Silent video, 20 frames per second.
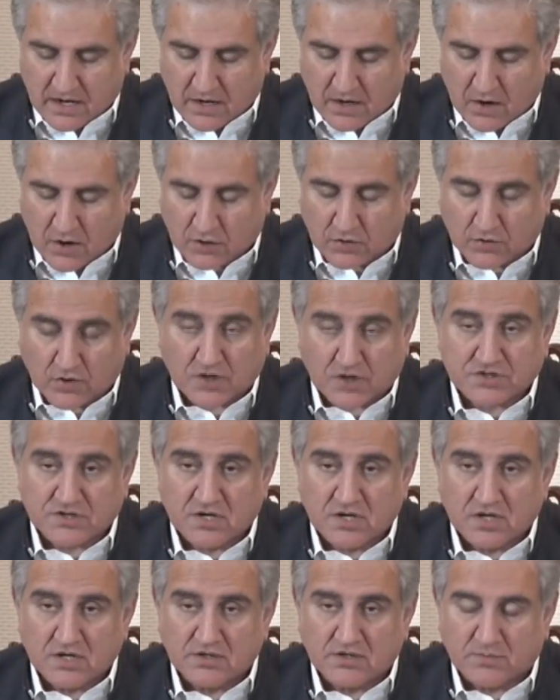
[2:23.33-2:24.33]
across
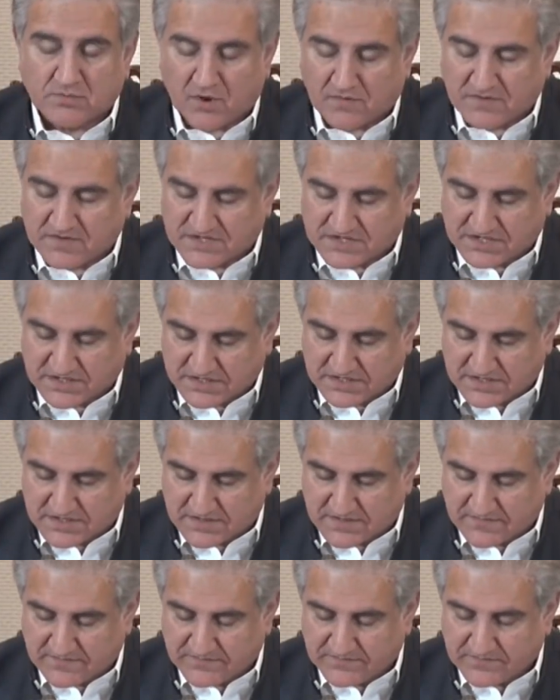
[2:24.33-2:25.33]
the provinces.
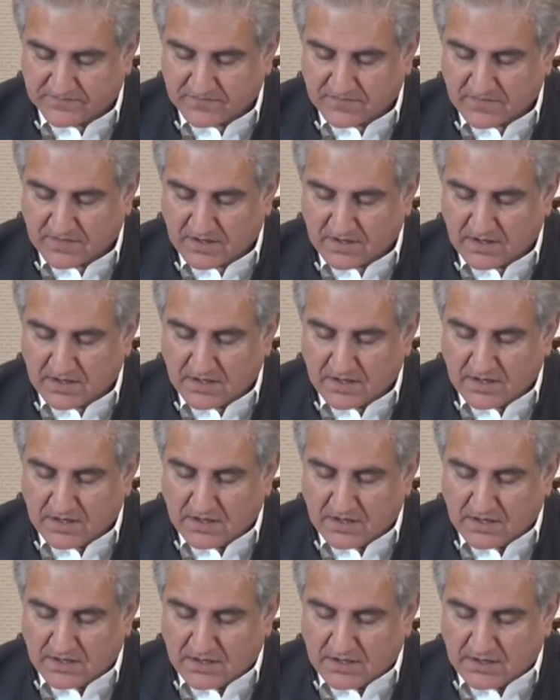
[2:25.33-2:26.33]

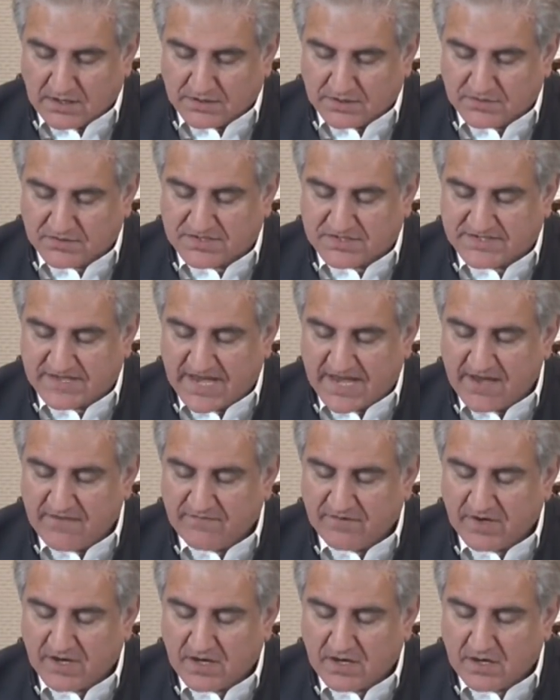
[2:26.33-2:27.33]
To save
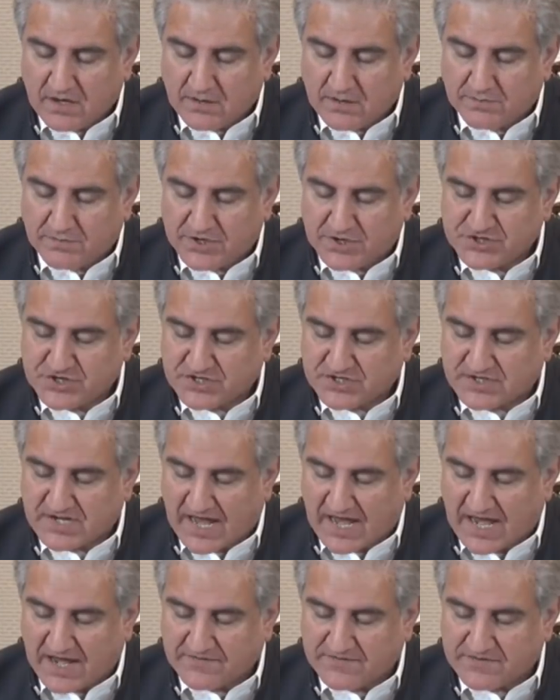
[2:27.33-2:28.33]
precious
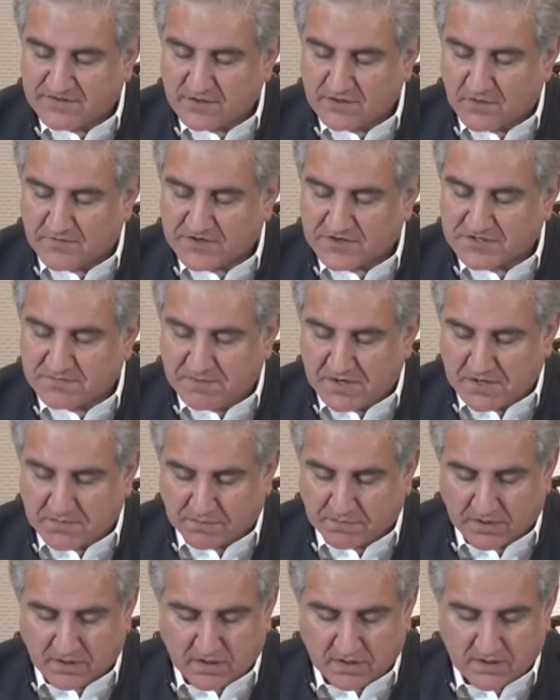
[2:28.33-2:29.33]
lives of its
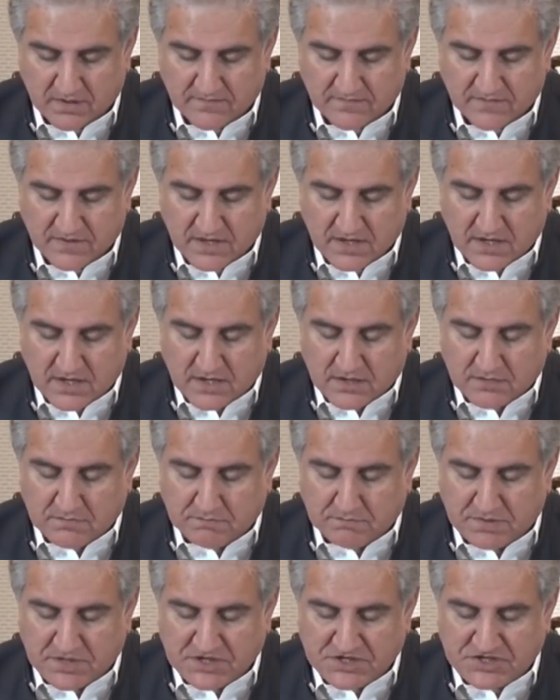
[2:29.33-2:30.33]
people,
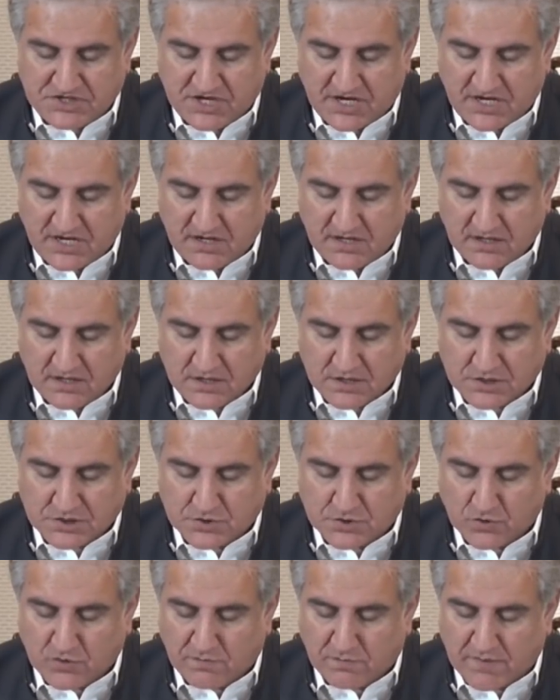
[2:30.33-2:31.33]
Beijing
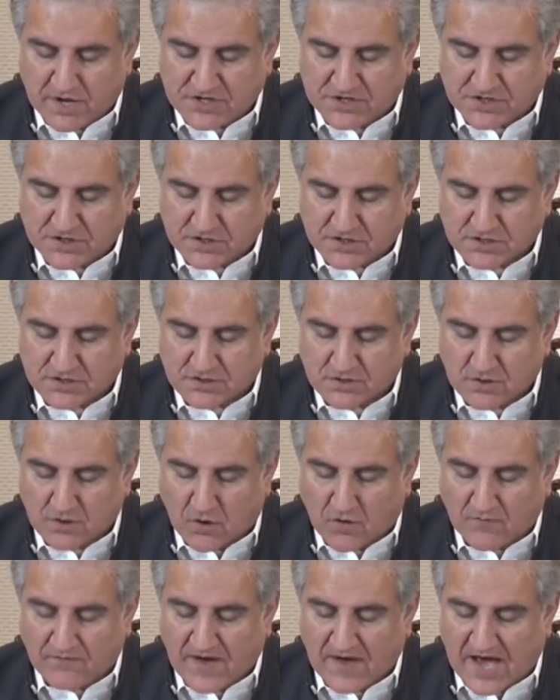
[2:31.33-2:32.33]
took measures
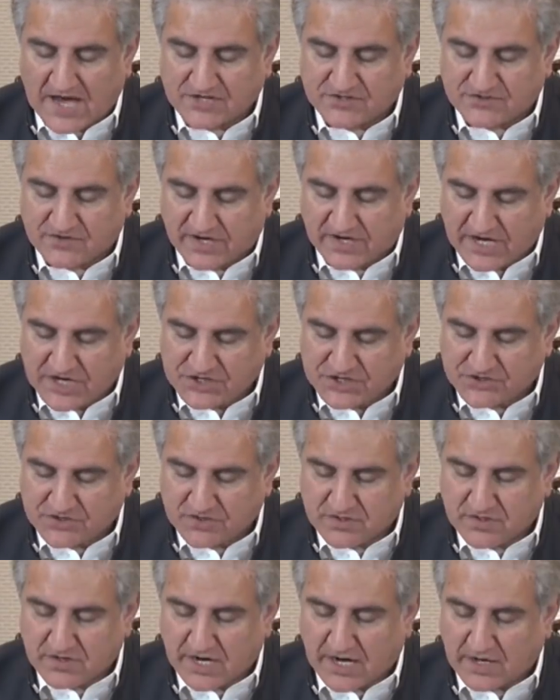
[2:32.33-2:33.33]
of
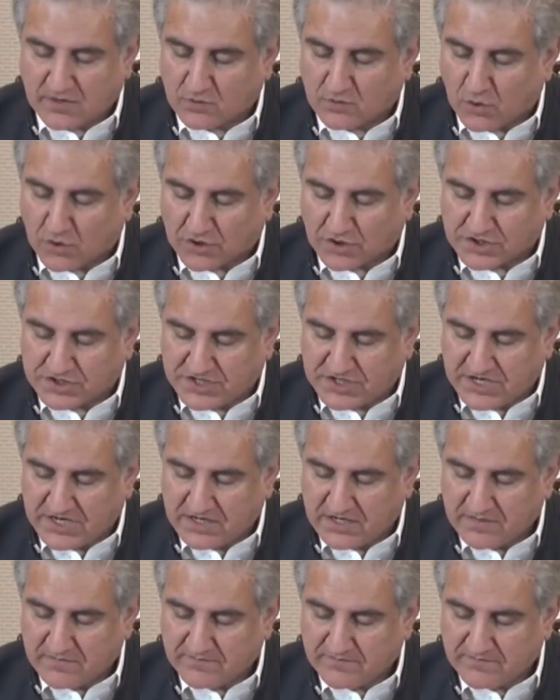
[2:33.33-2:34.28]
isolation and quarantine,